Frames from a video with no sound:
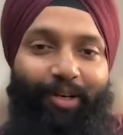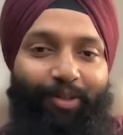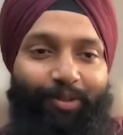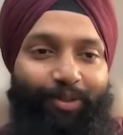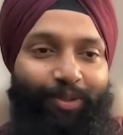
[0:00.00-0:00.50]

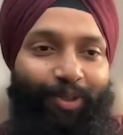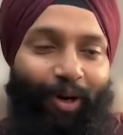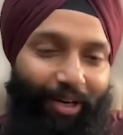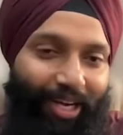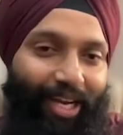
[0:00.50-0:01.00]
used to
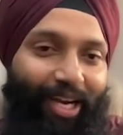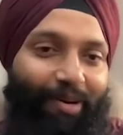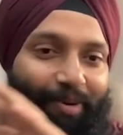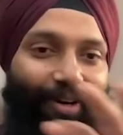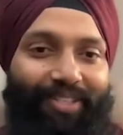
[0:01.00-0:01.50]
not taking a
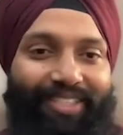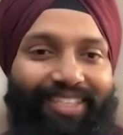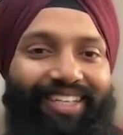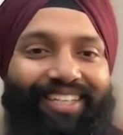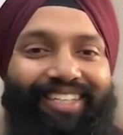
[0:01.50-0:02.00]
pause
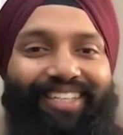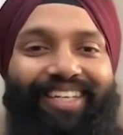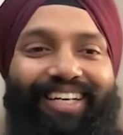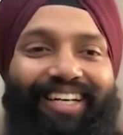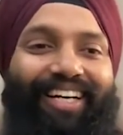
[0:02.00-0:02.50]

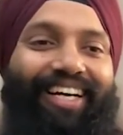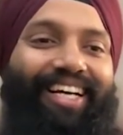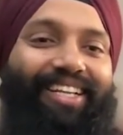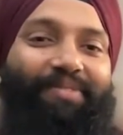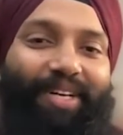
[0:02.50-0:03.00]
in
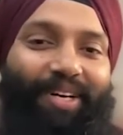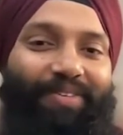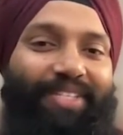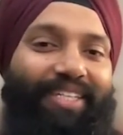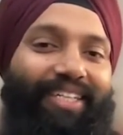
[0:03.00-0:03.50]
the middle of a
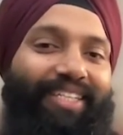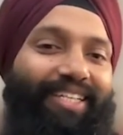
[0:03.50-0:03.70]
sentence.